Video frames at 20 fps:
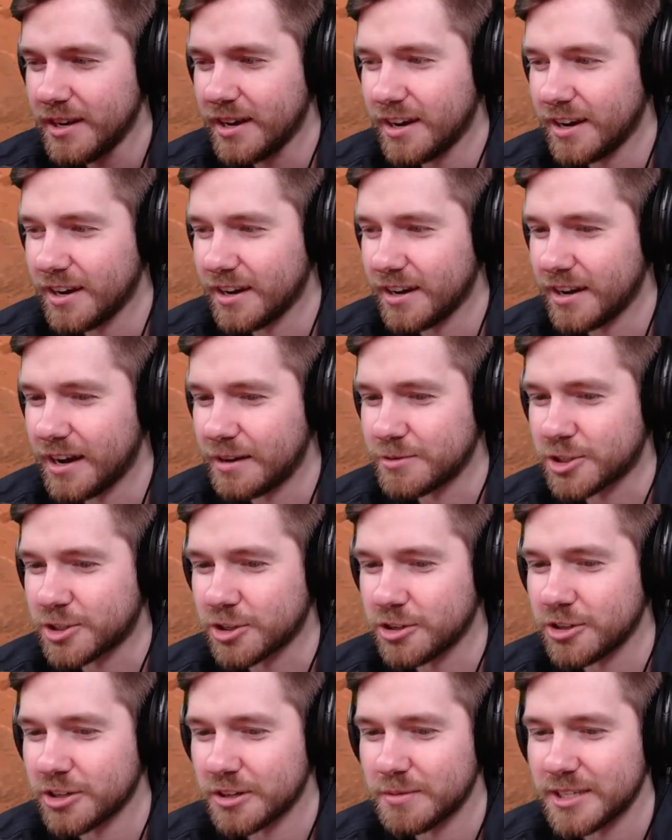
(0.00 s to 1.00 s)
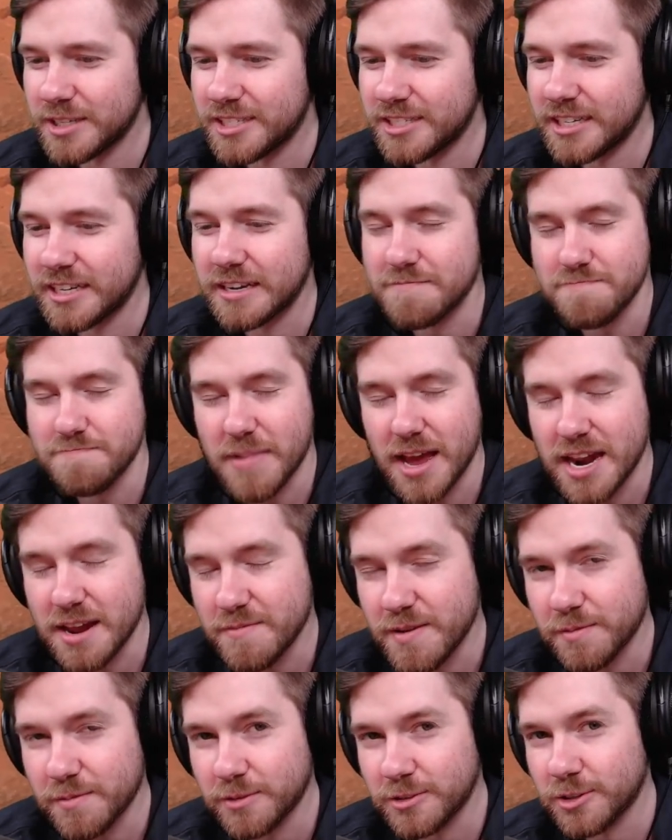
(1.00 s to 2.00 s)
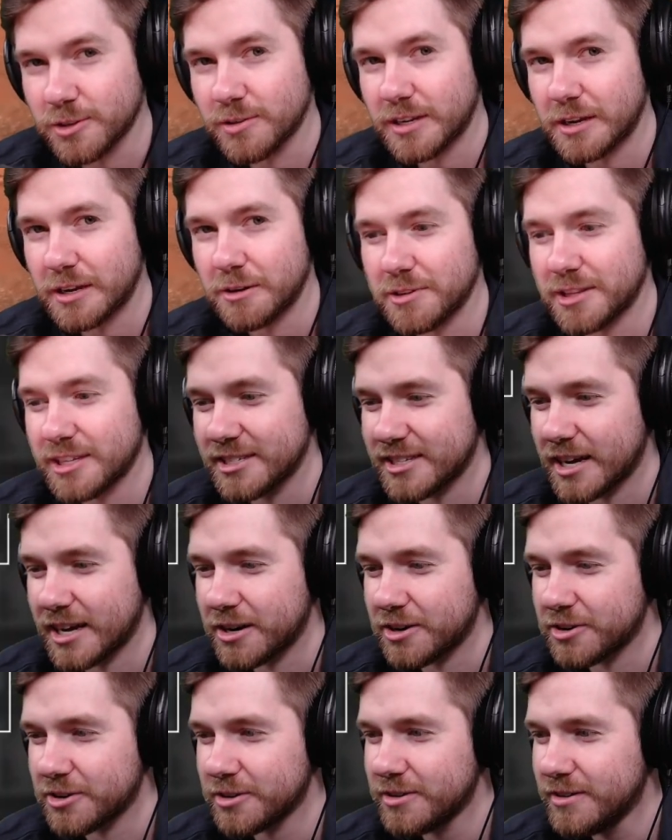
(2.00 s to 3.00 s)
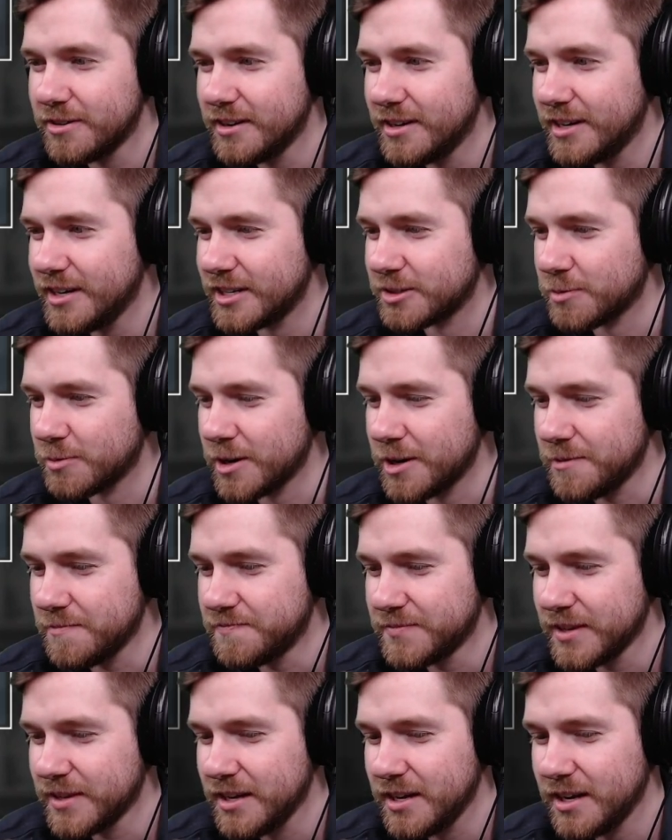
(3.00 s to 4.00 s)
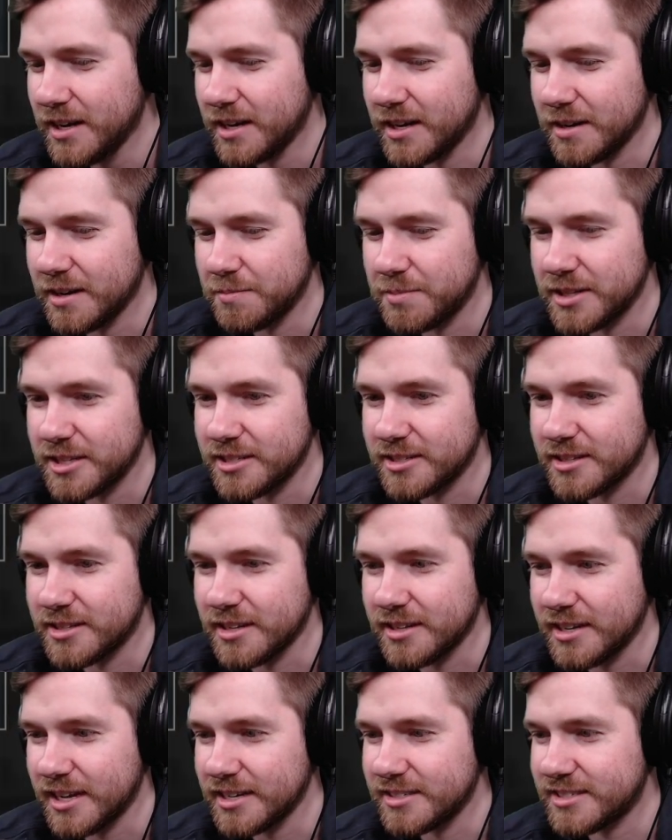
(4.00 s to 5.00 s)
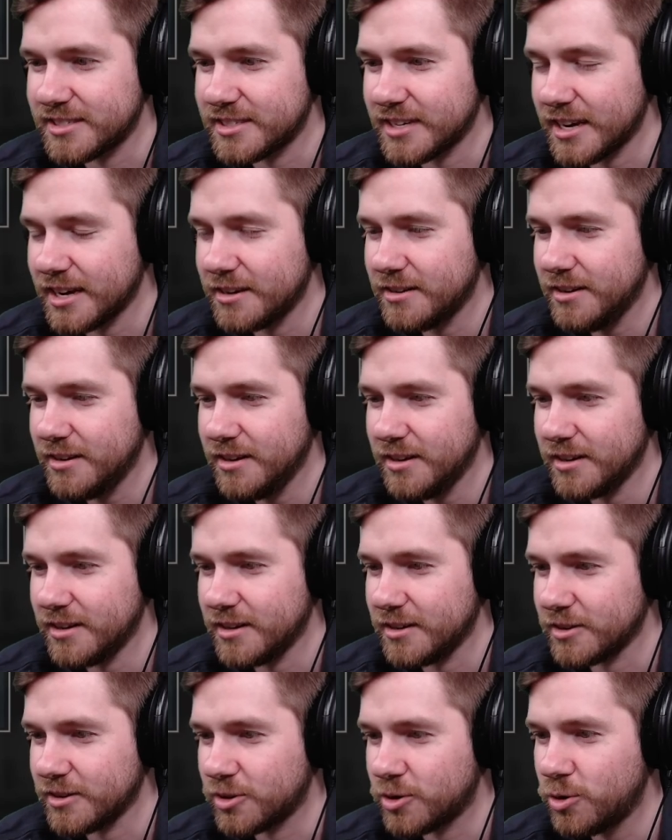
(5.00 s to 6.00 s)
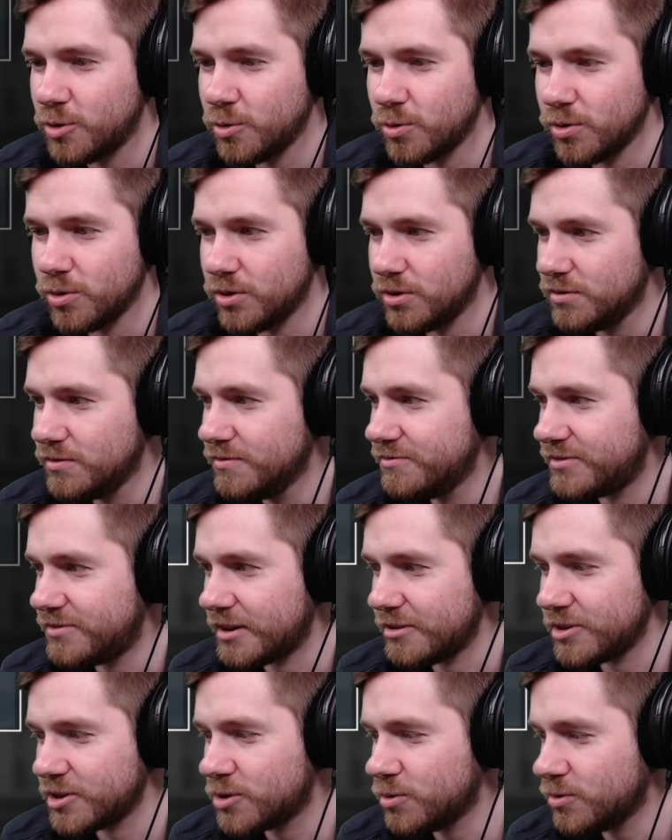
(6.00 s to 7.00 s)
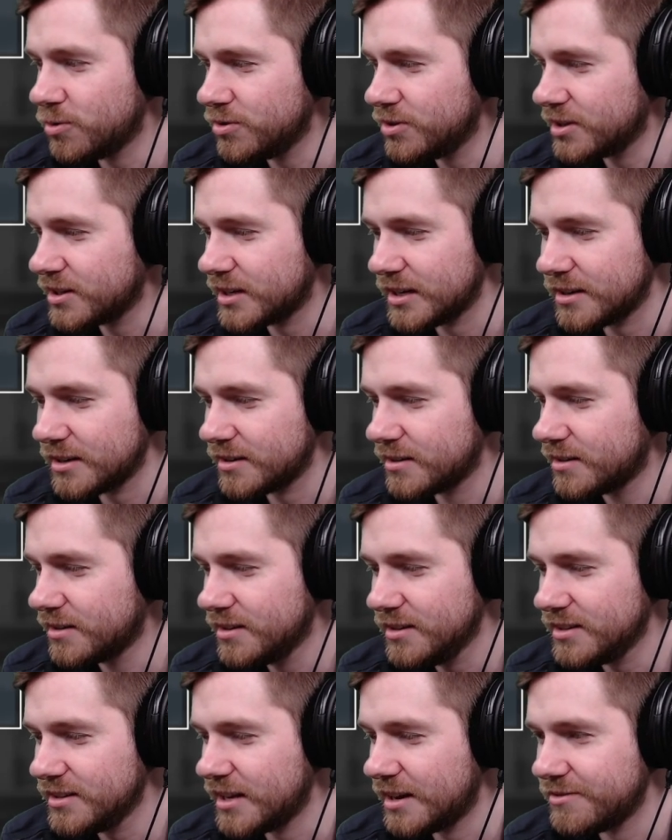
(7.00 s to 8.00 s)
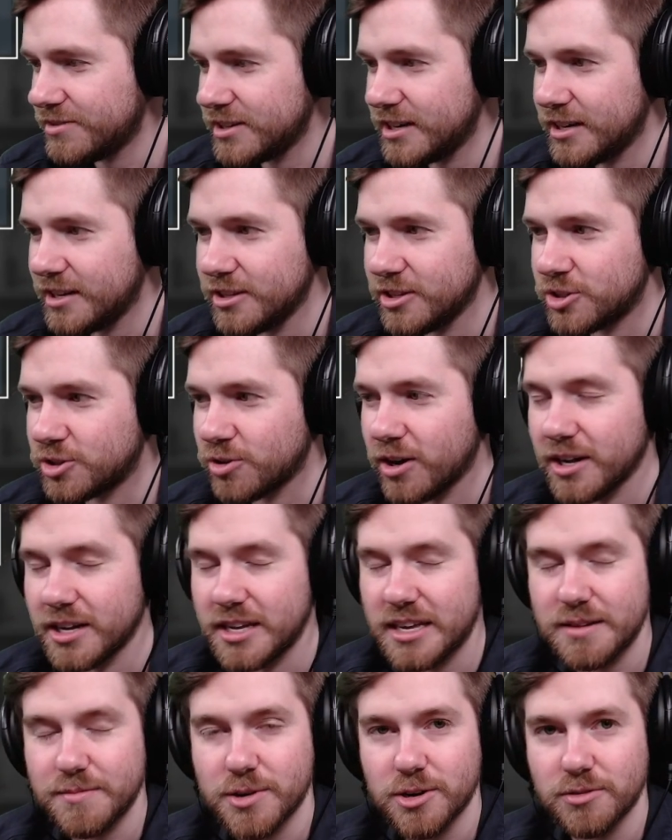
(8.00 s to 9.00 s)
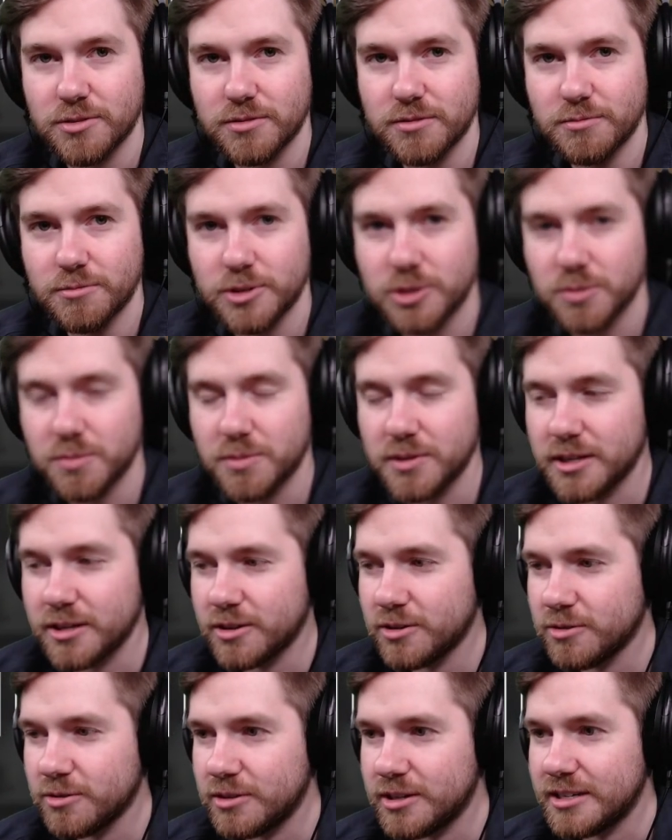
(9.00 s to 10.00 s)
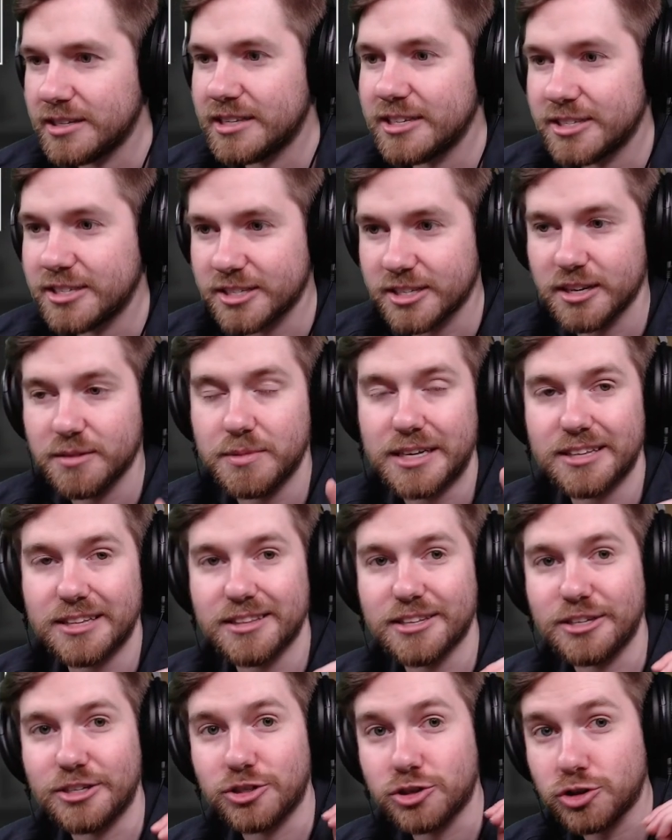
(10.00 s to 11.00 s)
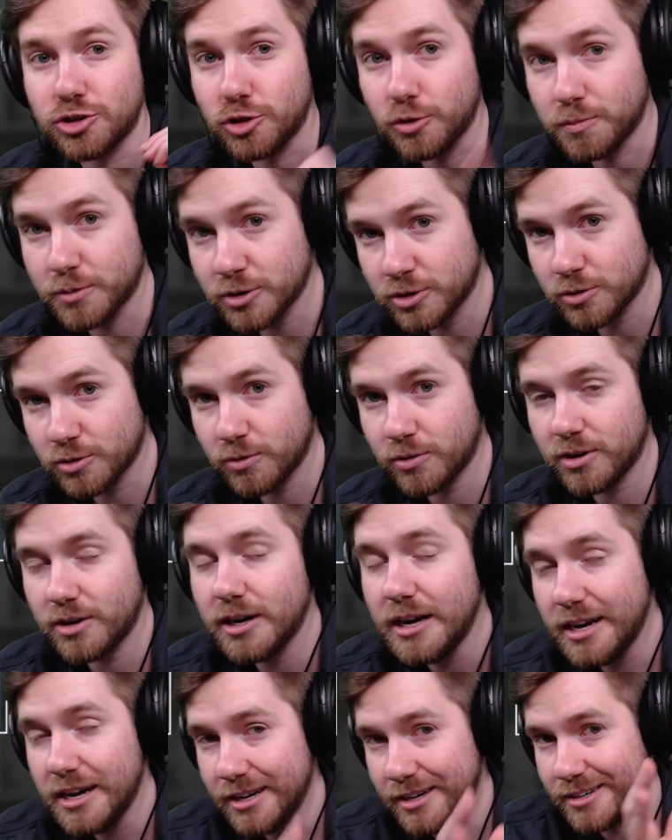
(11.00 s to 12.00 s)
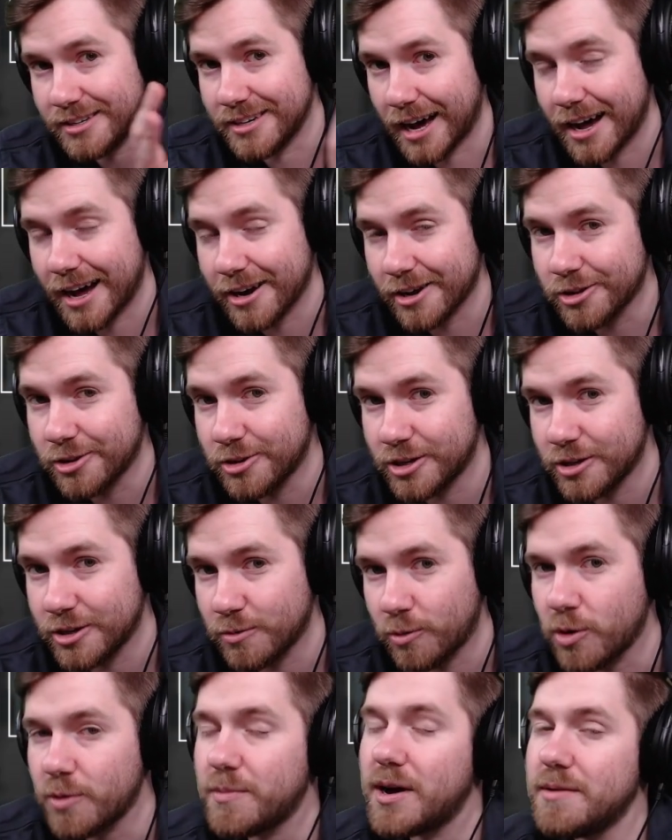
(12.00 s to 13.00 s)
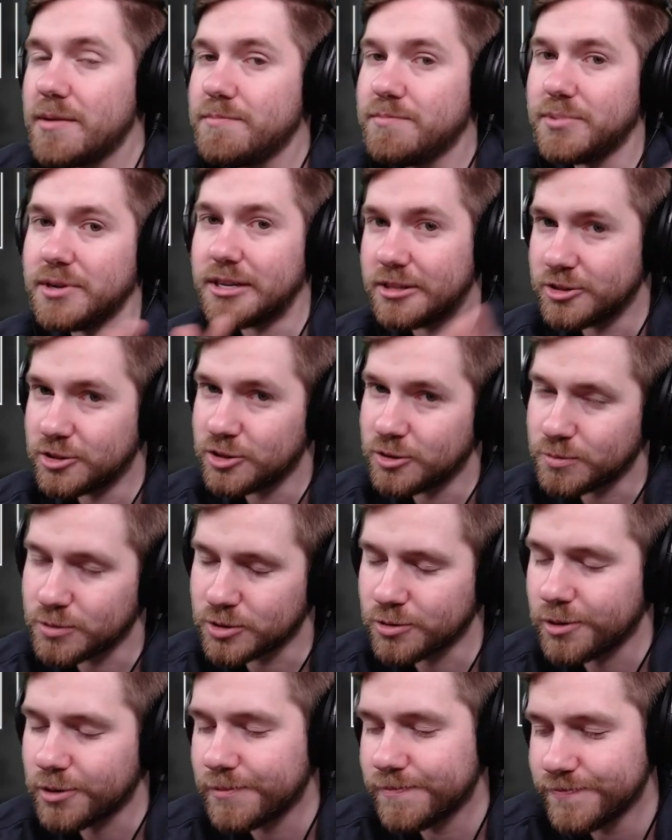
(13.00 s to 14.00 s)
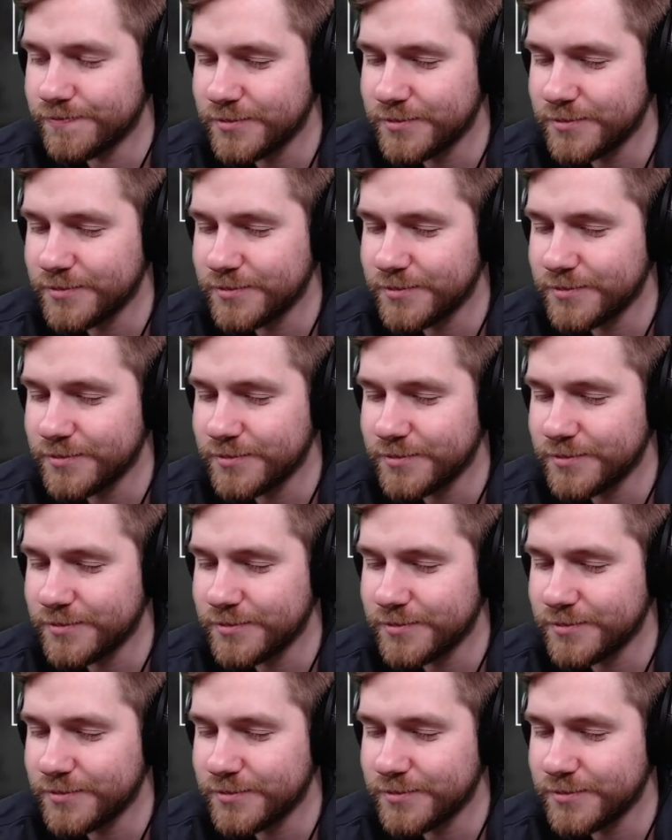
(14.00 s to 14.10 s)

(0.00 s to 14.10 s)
I'm sure you're going to be seeing many people doing it Senator as well. But this is the light set. Cool. Very cool looking. Love it. And the draw emote, which will be included. This is going to be in the Superstore. Not included in the Warbond, but in the Superstore.